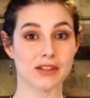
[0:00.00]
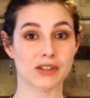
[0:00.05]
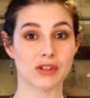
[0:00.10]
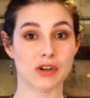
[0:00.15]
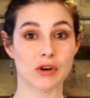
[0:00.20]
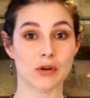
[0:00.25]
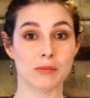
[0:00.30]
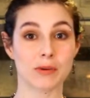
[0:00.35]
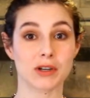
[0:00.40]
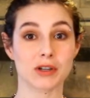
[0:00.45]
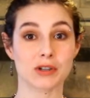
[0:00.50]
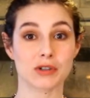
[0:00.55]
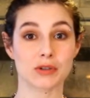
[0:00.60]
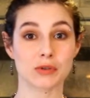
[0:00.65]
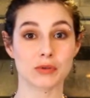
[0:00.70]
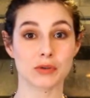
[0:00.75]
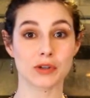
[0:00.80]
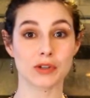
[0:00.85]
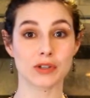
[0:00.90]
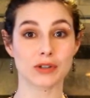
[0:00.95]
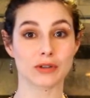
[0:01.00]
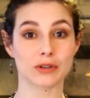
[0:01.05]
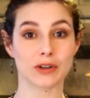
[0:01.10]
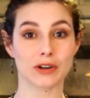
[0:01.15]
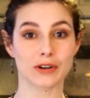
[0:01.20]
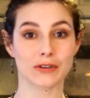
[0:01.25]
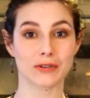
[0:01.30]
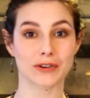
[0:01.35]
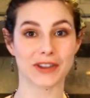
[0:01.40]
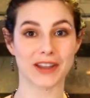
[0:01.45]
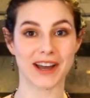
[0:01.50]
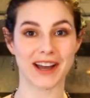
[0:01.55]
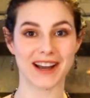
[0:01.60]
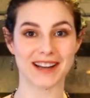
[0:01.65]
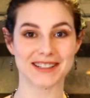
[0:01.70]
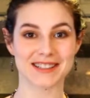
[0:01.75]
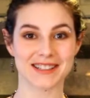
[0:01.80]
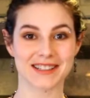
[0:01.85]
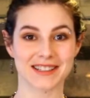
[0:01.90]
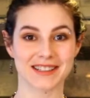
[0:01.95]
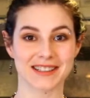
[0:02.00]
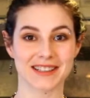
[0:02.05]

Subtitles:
so be sure to look for that.